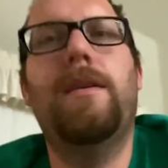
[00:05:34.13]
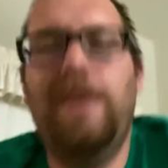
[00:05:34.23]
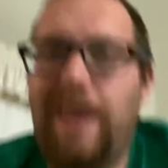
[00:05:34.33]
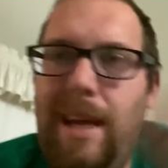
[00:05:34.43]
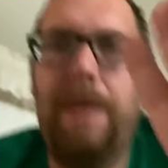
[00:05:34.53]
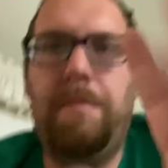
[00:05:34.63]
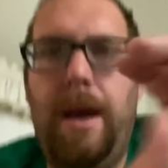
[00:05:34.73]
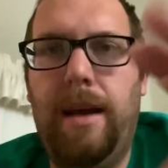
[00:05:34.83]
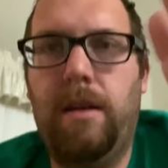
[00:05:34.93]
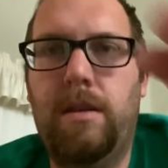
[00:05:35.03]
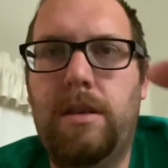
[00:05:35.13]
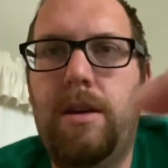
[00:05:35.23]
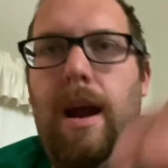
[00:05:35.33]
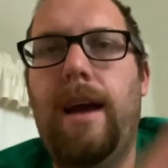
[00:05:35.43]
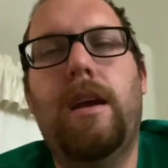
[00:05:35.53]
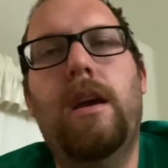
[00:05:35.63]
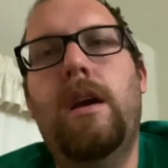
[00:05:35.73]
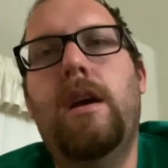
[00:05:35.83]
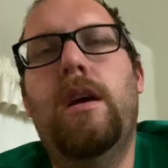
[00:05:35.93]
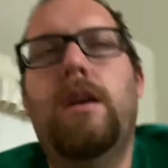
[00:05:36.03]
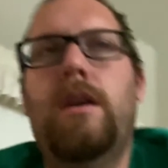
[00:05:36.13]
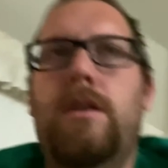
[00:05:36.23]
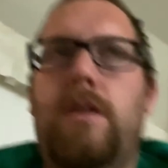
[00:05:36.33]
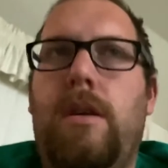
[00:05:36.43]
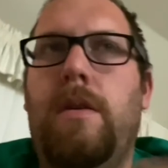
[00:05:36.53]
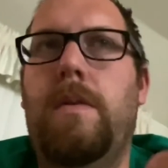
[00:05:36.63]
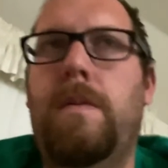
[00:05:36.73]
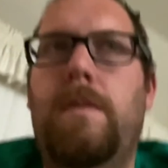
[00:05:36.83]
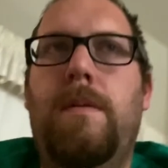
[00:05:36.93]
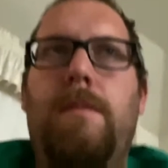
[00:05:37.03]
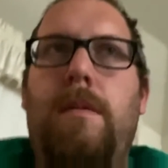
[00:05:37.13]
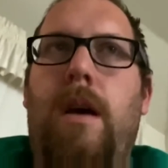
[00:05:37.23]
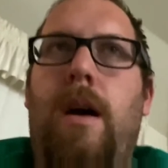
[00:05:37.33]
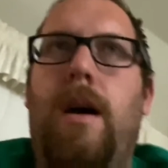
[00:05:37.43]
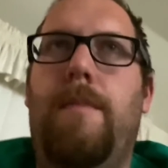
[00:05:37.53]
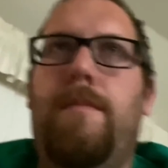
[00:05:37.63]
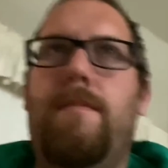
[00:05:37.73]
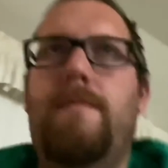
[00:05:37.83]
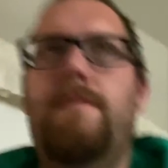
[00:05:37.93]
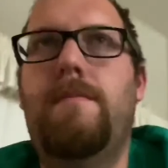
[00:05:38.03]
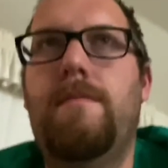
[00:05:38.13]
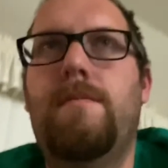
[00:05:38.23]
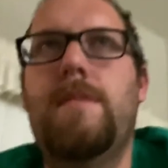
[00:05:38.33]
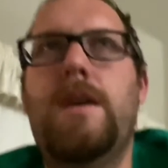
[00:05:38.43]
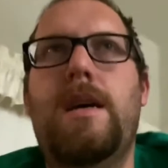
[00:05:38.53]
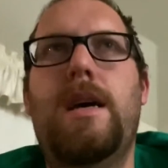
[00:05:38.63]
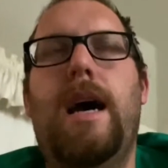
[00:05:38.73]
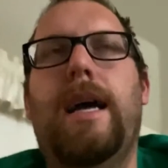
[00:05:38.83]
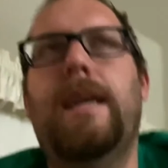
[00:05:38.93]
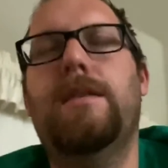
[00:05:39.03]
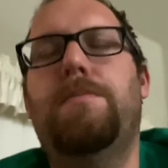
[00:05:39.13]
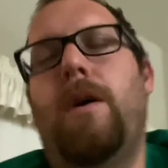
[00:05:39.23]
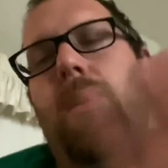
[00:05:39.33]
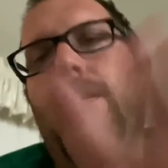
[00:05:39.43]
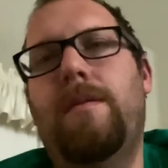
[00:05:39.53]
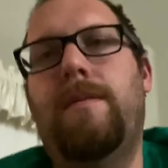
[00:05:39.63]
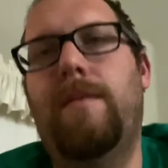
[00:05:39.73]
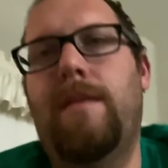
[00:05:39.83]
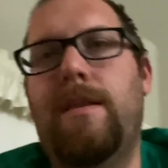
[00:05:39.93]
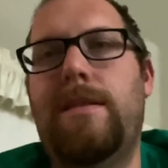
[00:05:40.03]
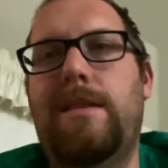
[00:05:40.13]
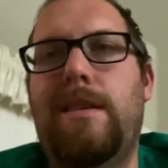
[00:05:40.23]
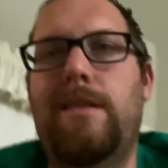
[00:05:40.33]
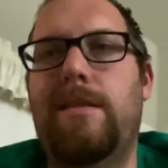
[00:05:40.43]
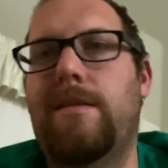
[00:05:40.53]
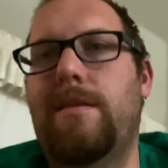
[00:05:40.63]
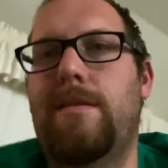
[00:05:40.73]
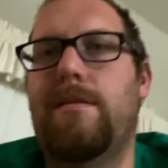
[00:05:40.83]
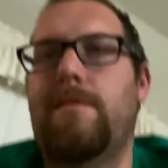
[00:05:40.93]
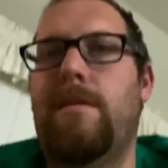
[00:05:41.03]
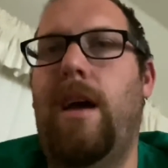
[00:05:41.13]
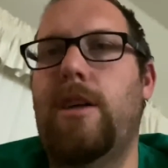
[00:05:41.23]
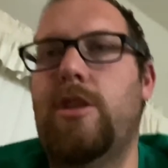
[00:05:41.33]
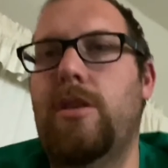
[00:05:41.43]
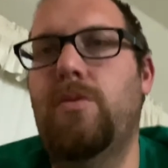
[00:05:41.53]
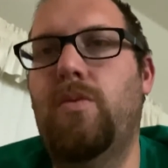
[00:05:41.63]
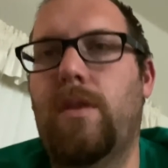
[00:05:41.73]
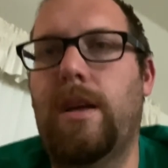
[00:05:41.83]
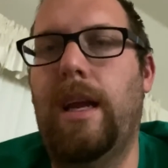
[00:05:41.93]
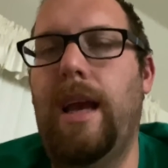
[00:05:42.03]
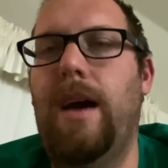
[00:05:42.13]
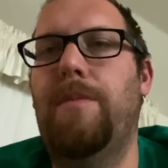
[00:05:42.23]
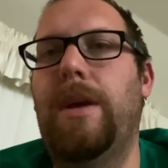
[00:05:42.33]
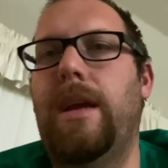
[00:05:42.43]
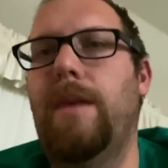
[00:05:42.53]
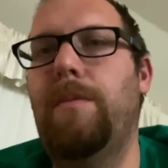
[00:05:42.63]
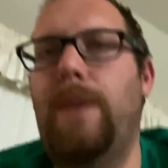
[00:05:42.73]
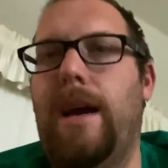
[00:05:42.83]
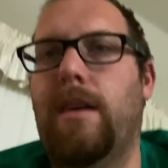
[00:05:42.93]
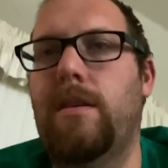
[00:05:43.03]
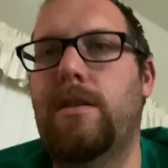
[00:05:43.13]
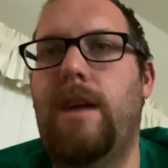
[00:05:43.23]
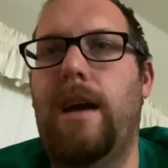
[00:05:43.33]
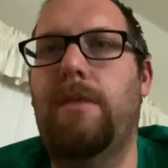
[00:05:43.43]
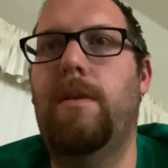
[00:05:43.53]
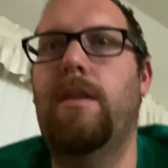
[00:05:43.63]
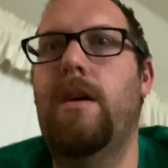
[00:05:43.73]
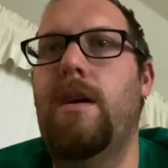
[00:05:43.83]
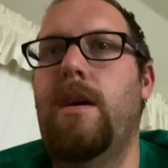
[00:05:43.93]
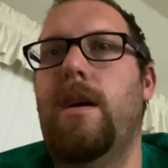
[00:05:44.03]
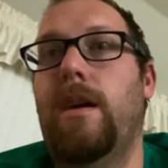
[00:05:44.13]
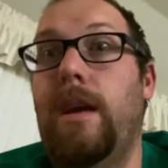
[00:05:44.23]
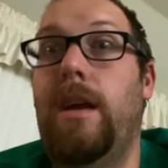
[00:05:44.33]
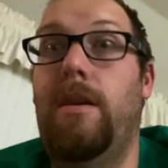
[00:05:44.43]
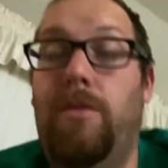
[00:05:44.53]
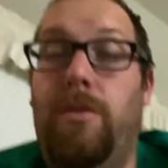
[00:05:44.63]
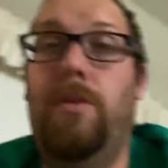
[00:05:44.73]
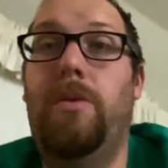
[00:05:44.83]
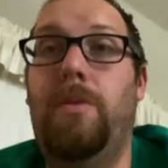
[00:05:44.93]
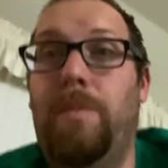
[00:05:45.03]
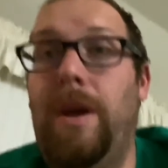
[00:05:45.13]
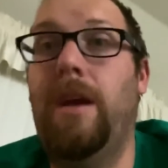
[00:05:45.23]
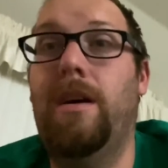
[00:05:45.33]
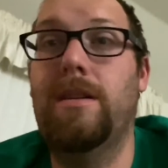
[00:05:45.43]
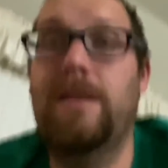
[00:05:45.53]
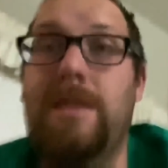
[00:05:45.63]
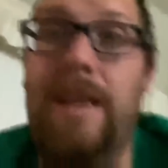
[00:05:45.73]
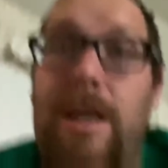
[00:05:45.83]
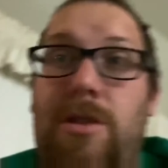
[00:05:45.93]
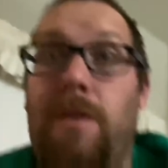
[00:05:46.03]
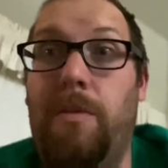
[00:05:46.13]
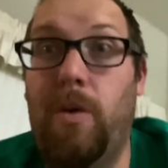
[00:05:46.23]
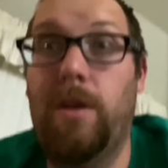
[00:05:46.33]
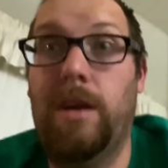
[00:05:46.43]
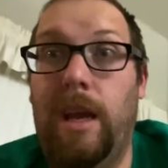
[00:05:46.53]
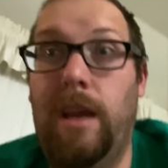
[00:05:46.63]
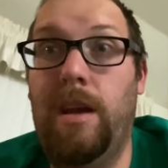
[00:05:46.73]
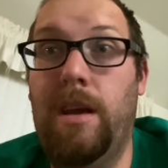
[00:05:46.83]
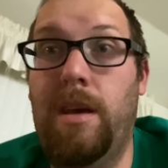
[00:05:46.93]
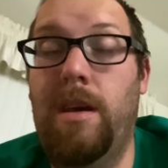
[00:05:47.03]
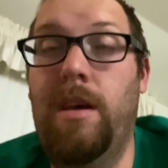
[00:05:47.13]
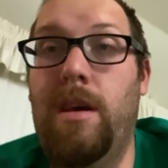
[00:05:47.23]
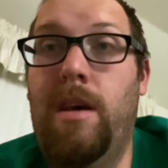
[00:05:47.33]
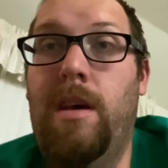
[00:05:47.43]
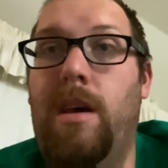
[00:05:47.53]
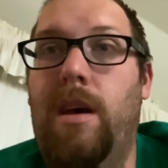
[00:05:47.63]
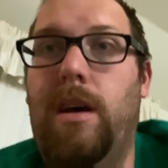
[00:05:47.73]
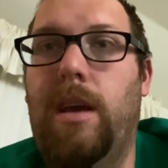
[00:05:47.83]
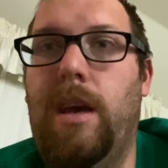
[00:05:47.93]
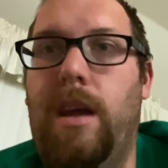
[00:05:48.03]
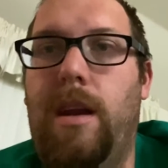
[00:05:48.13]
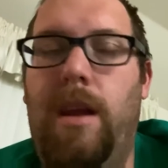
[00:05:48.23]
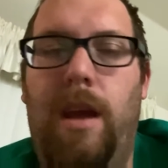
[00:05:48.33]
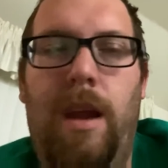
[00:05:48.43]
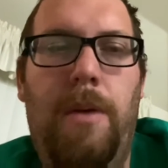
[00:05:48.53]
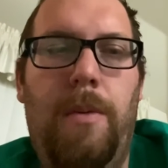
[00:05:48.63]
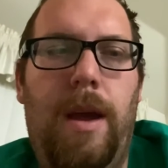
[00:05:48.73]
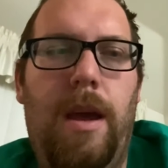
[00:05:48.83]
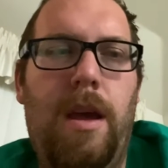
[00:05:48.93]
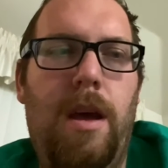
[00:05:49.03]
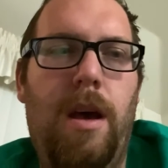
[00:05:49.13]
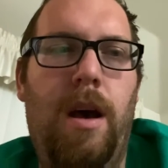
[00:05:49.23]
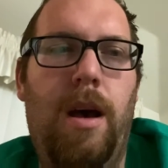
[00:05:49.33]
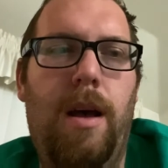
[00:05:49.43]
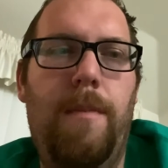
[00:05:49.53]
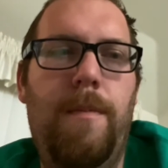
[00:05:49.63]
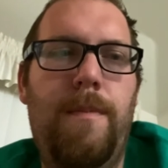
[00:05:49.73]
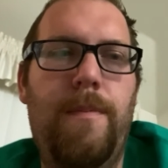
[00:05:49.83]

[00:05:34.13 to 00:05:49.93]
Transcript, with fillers: of getting back on track. So, um, I guess part of this is not just working out, but getting back on track with getting used to being on the schedule of working again. Anyway, um,